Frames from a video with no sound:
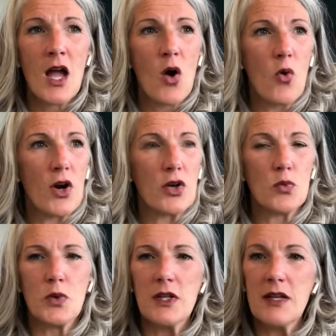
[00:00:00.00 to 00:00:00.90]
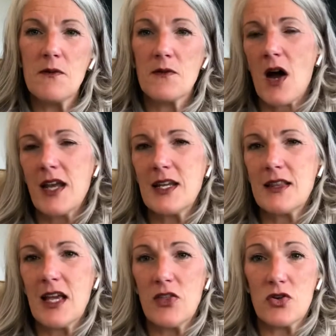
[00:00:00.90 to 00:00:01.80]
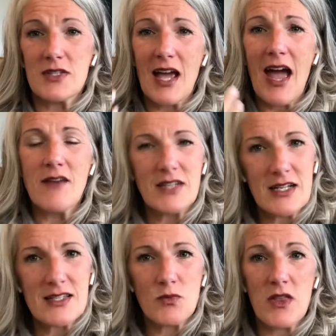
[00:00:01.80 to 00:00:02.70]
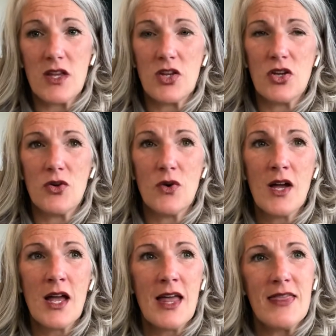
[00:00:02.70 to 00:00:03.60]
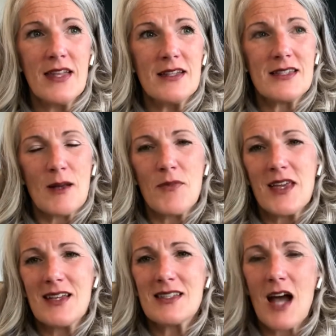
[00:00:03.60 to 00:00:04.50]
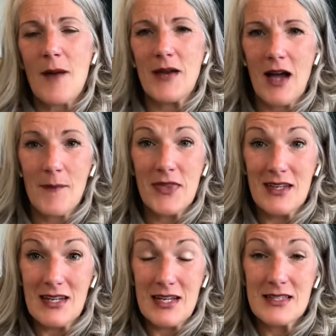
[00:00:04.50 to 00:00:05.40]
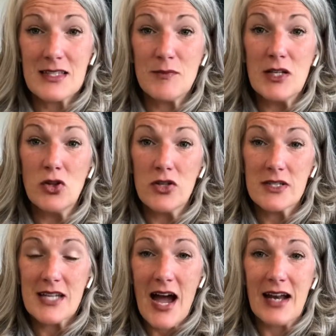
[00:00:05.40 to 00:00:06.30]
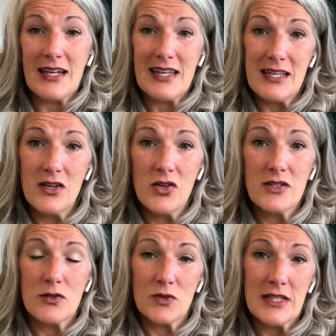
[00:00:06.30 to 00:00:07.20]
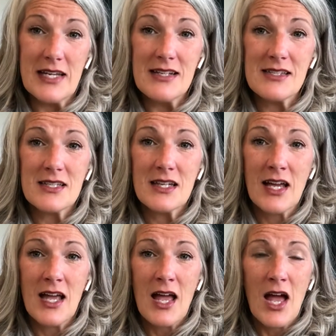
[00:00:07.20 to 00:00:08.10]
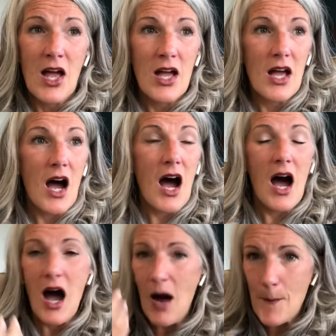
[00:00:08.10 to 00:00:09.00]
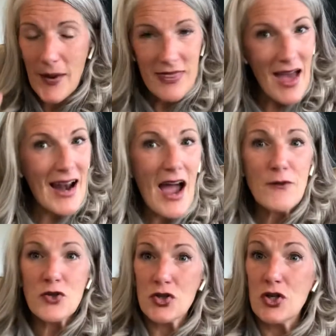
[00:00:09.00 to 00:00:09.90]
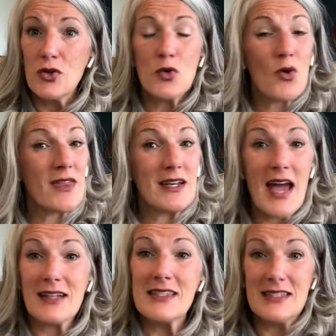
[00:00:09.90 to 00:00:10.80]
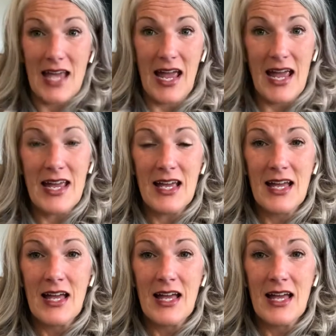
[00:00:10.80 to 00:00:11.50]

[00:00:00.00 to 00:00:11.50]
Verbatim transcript: or you're really finding that there's a heaviness within you, that something is coming up that needs to be looked at and healed and released. By that afternoon or the next day,